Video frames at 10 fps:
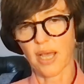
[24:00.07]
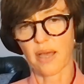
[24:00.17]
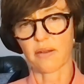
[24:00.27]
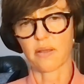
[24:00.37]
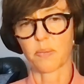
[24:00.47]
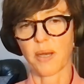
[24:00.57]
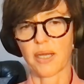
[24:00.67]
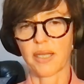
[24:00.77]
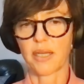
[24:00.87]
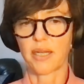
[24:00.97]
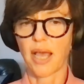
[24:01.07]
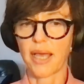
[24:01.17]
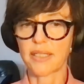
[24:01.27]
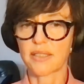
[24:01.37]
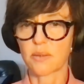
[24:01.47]
out of the bucket,
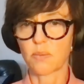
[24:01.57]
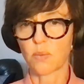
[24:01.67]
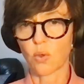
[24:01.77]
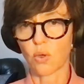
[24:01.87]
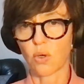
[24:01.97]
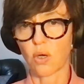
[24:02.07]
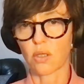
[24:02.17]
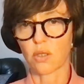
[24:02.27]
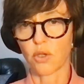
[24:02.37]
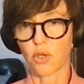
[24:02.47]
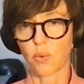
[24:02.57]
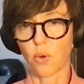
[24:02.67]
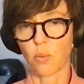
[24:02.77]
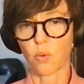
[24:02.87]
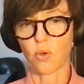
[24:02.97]
add some more
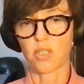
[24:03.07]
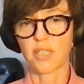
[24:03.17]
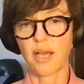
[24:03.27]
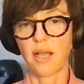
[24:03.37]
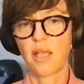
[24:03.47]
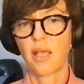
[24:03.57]
lukewarm water.